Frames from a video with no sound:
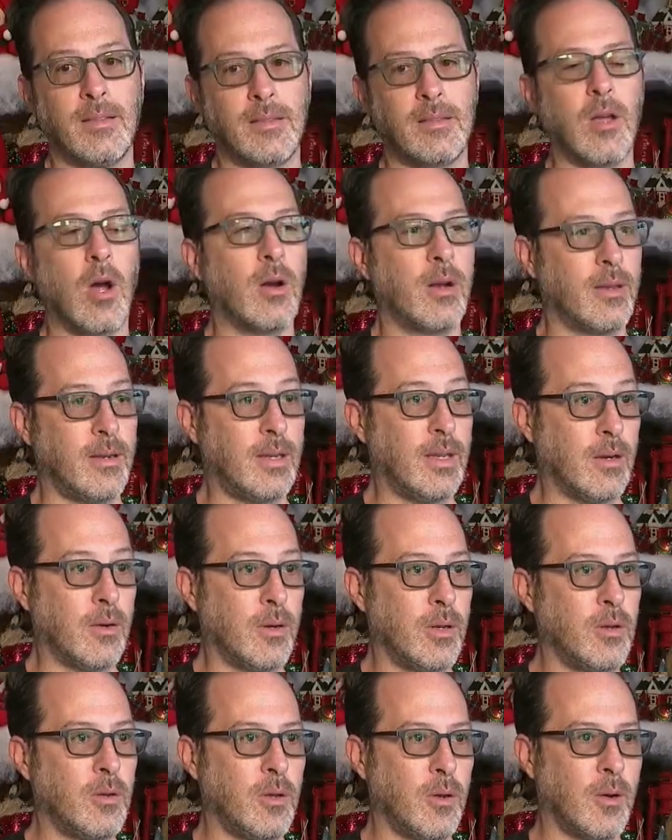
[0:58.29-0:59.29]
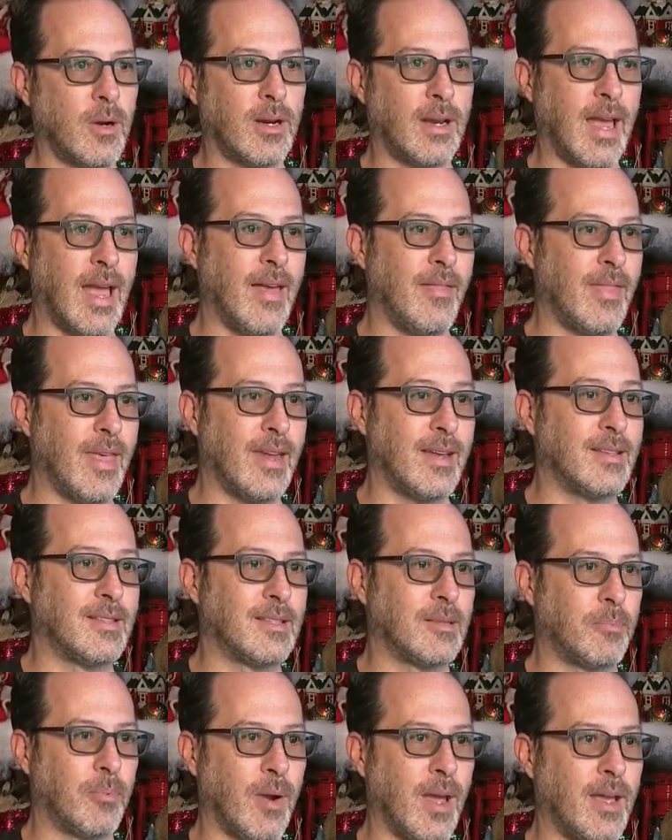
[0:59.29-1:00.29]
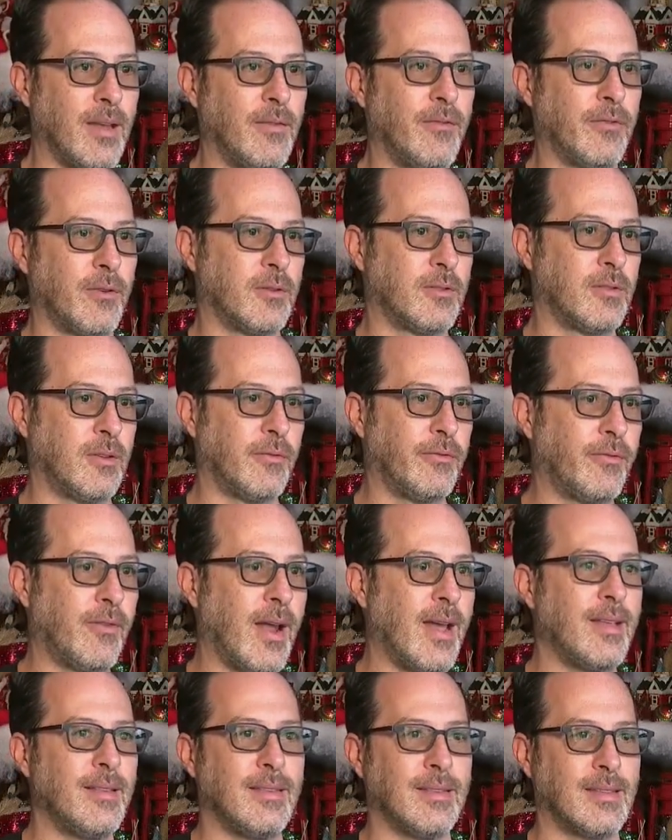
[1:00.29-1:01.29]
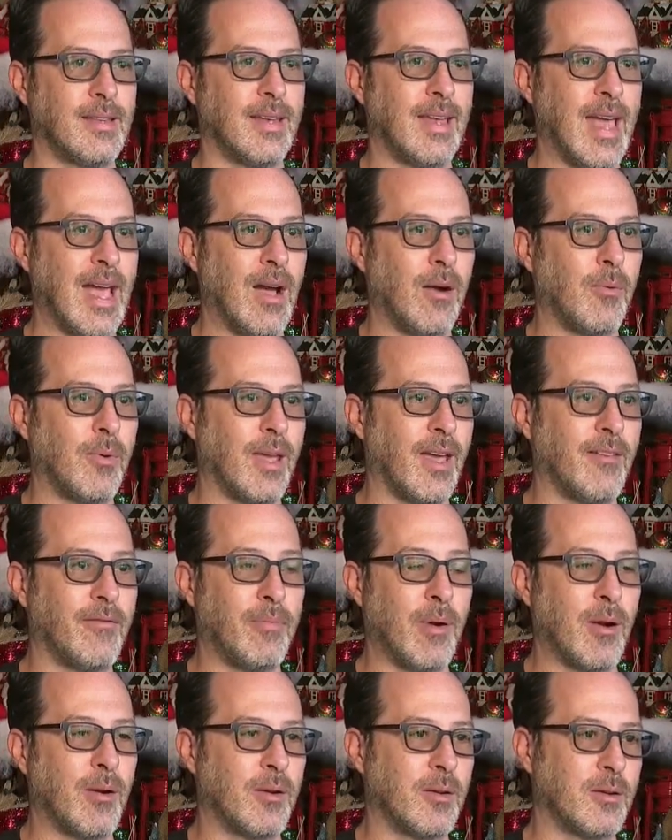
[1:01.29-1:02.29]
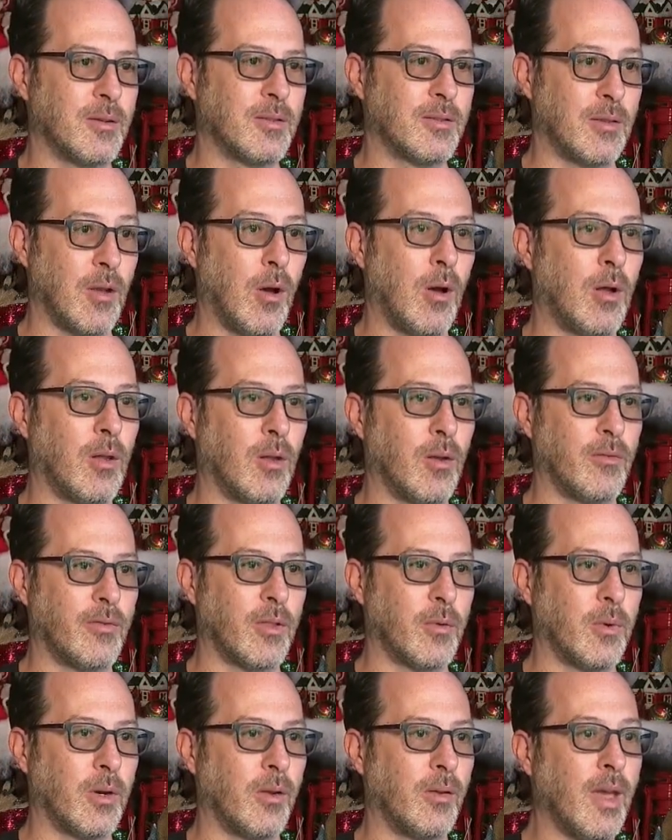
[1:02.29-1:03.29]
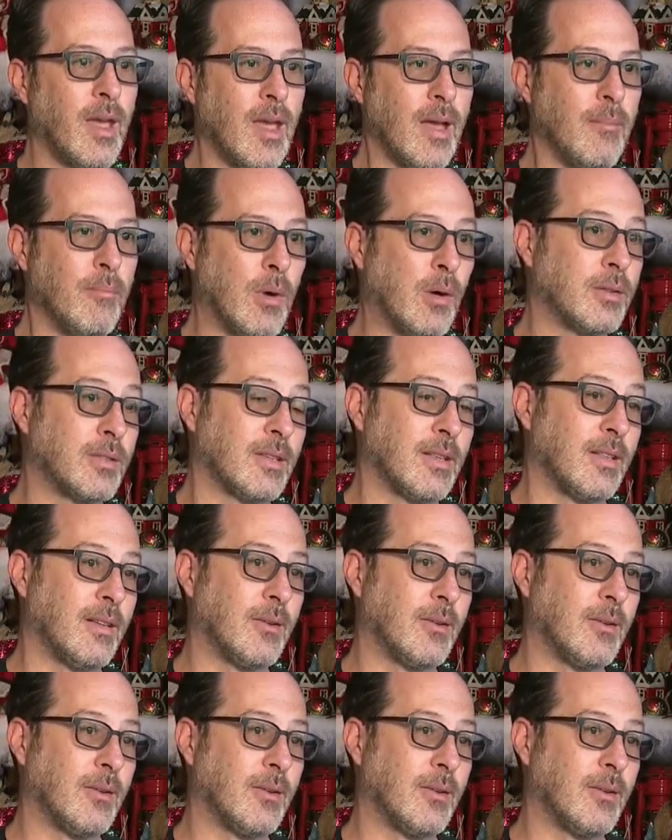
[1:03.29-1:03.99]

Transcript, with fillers: It started here in New York, and then it spread first to friends, and now we have partners all over the world. Most of